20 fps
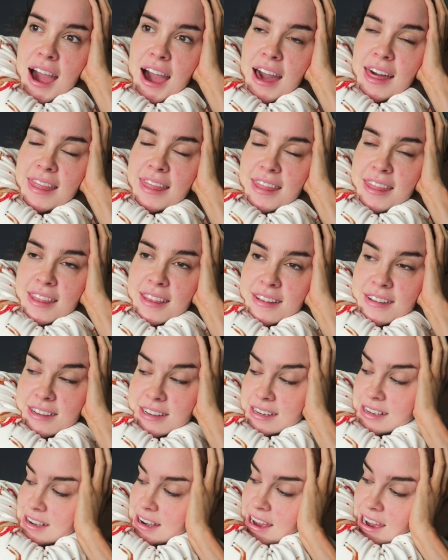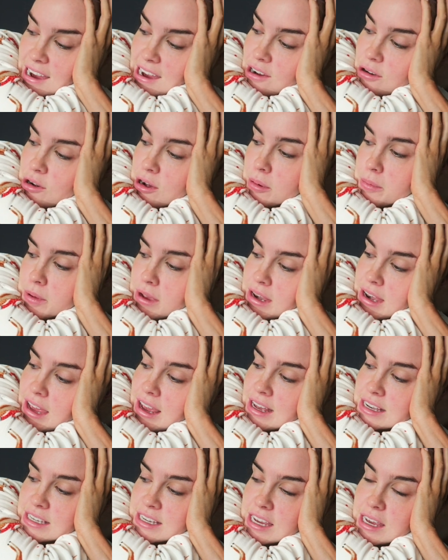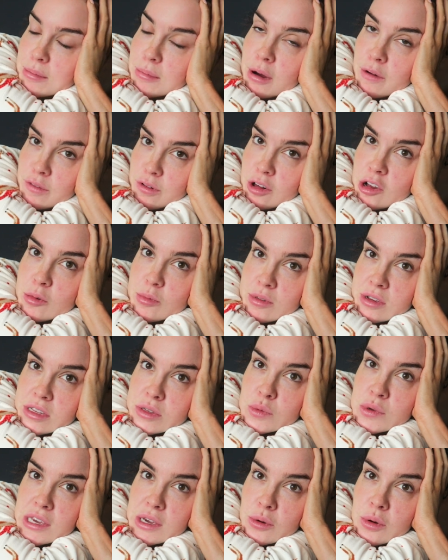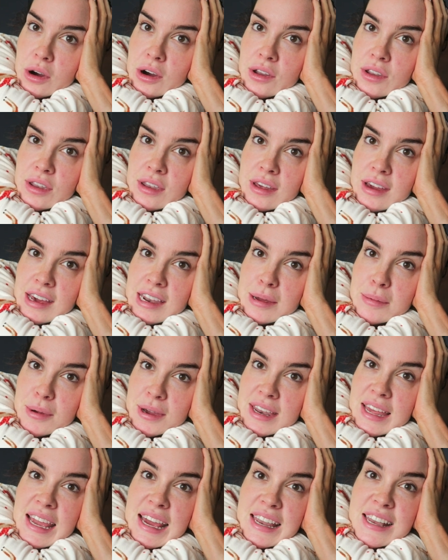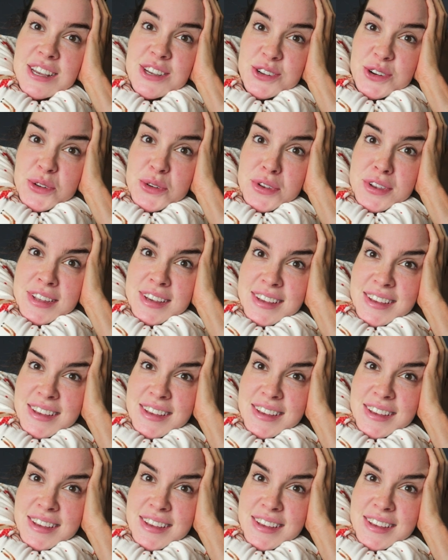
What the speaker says: And now I'm going to edit my Vlogmas week 1 and I'm going to get it done.